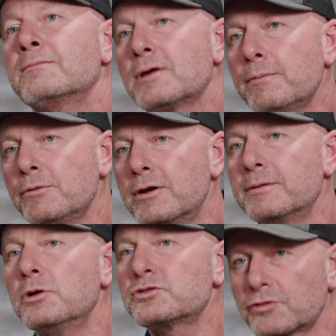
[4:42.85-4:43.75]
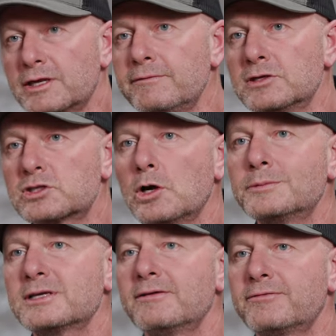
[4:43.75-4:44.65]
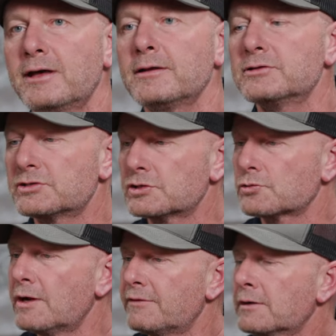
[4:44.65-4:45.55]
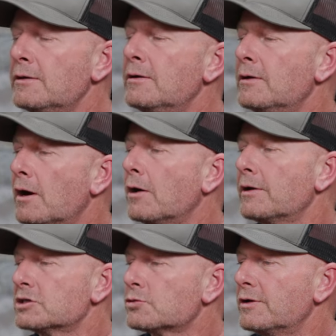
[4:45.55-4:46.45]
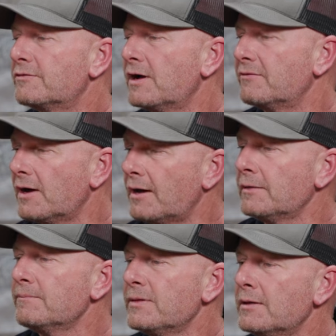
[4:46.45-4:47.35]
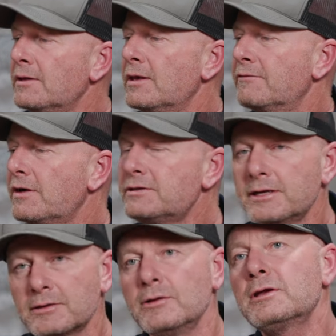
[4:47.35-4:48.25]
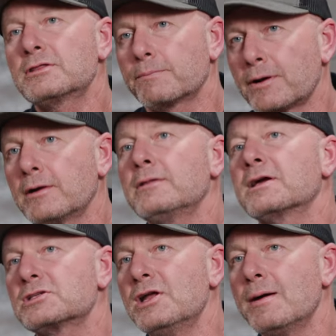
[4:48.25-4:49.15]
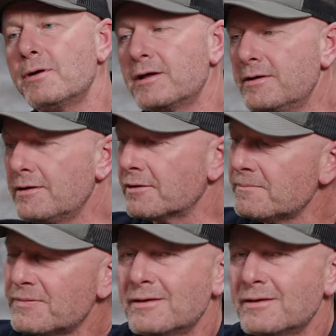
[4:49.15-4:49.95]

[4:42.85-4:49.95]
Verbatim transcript: Probably one of the most forgiving scopes I've found is this Revic RS25i. If I take a look at the parallax knob on here,